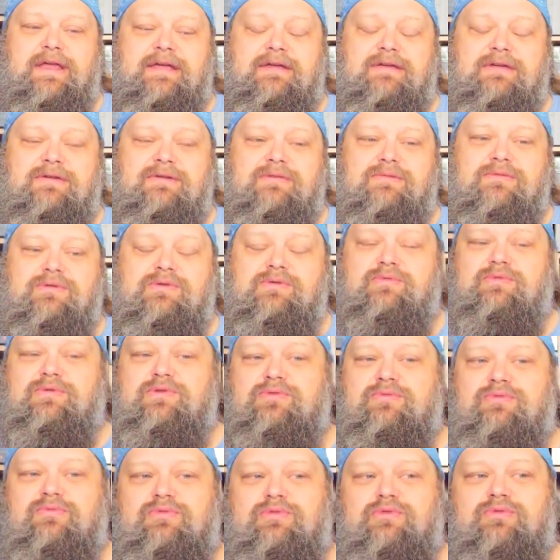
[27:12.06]

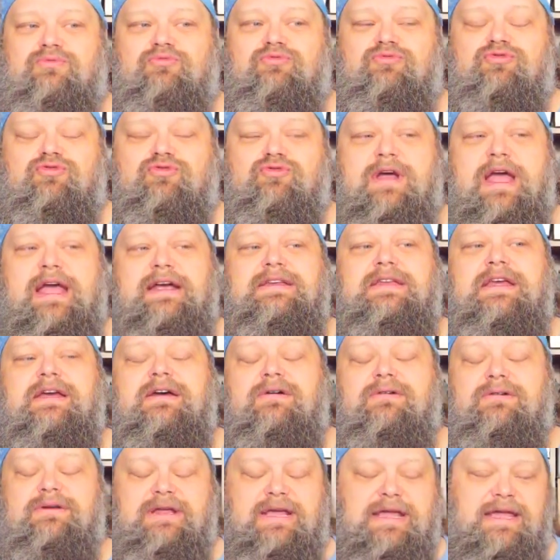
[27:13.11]
you track
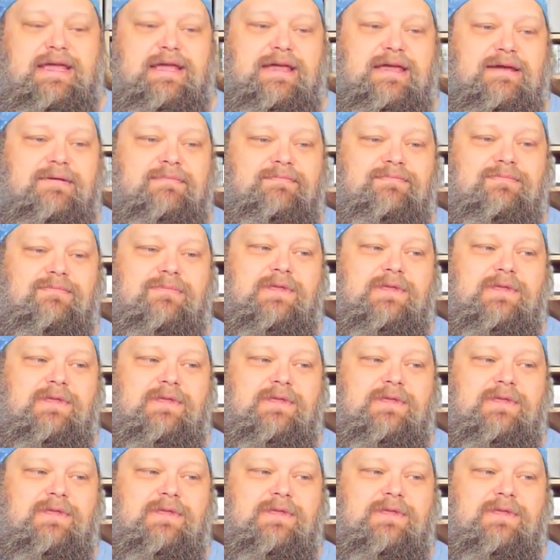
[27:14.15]
down a